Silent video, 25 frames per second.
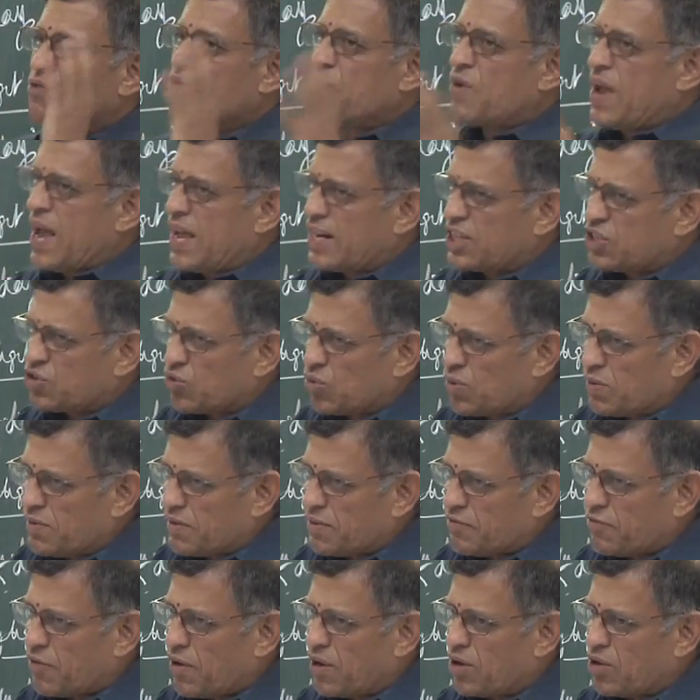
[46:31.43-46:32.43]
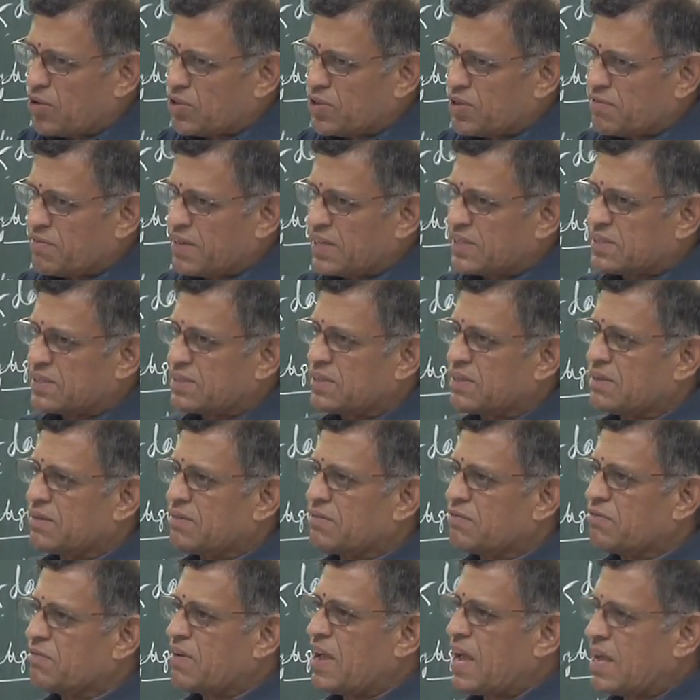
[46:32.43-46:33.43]
Where should we follow the West?
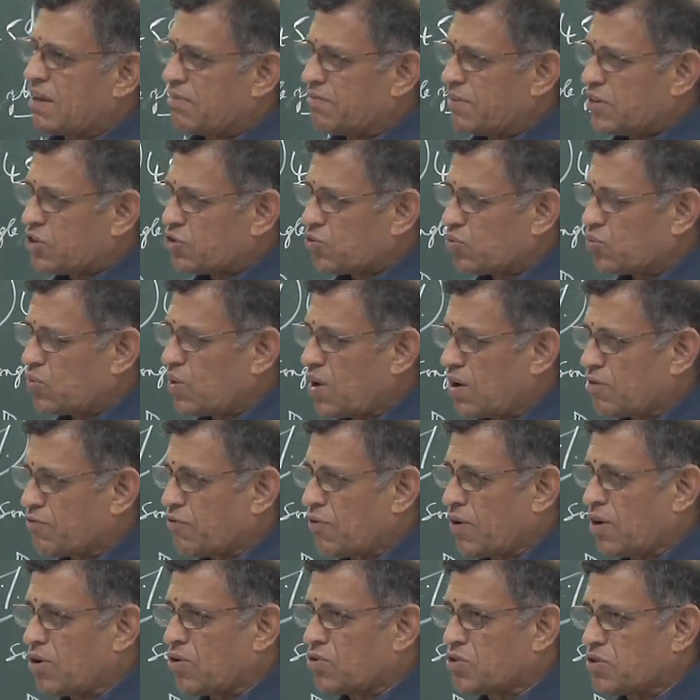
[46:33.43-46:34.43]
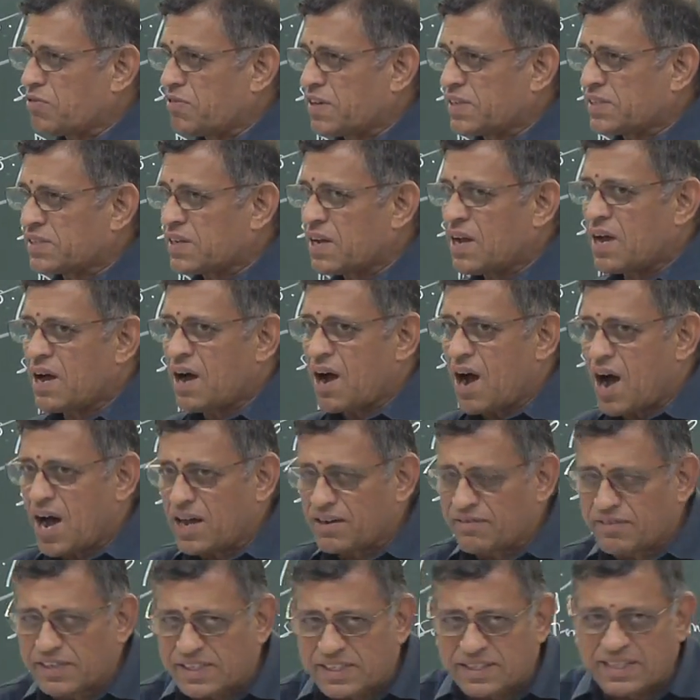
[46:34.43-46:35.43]
Where we should not follow the West,
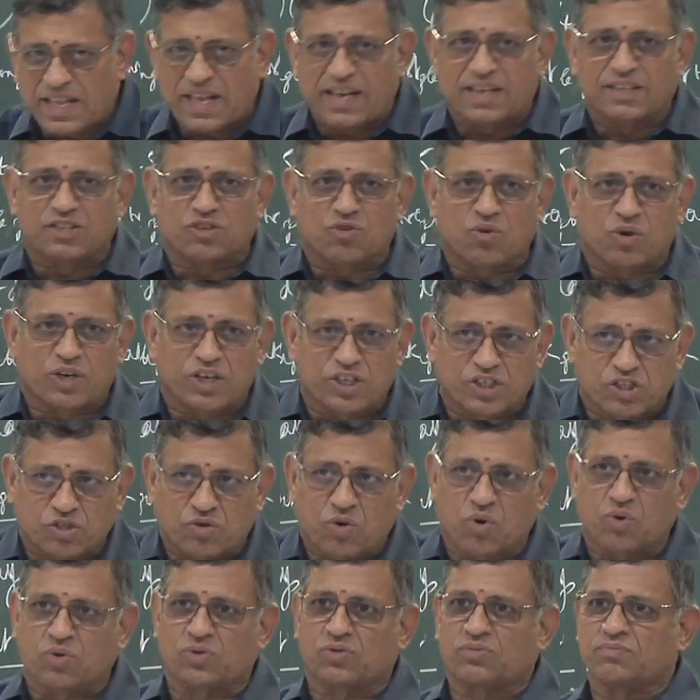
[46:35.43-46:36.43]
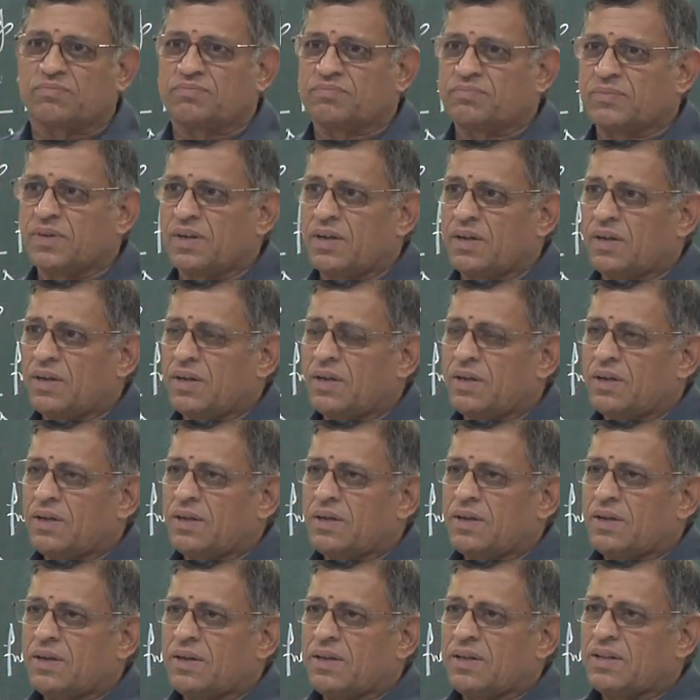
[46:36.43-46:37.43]
on which there is no discourse.
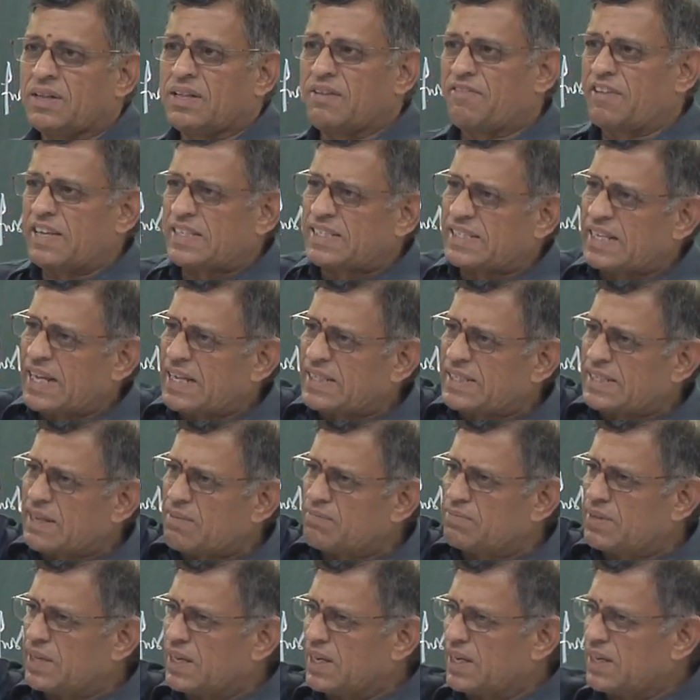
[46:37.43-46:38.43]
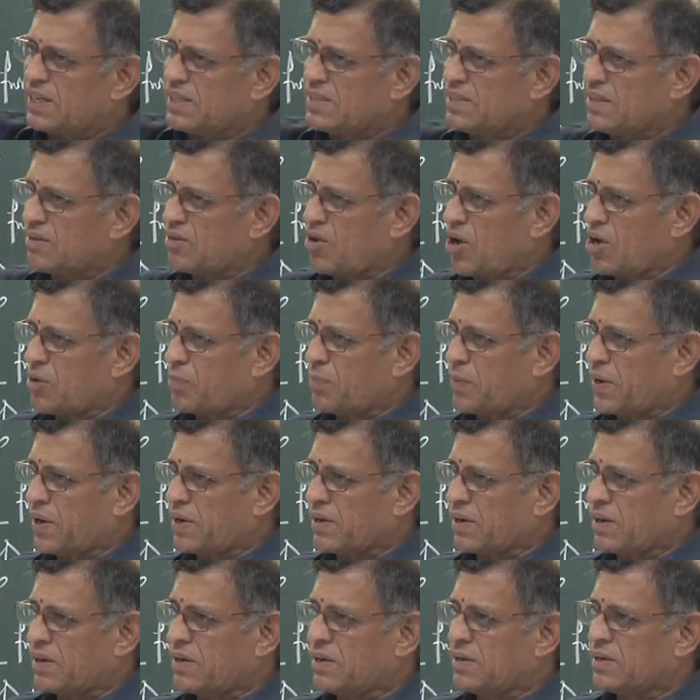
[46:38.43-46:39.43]
The West says something, it is
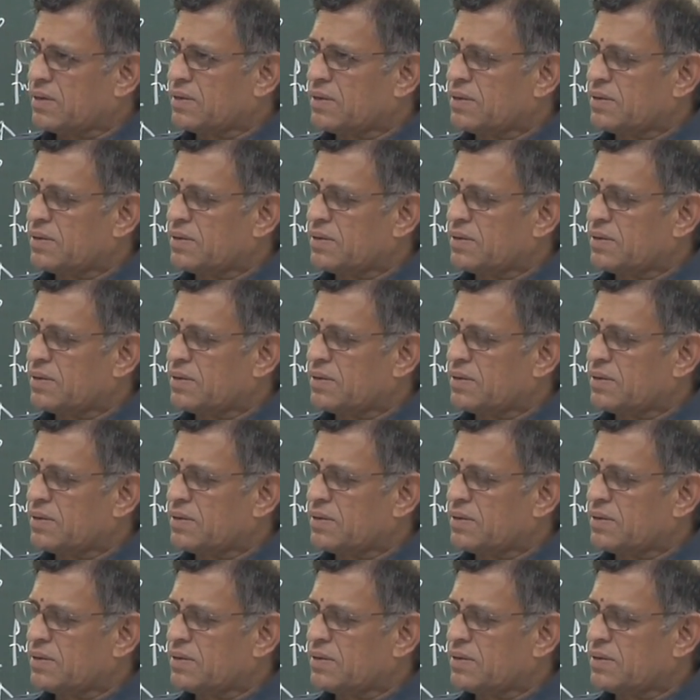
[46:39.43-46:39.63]
incorporated here.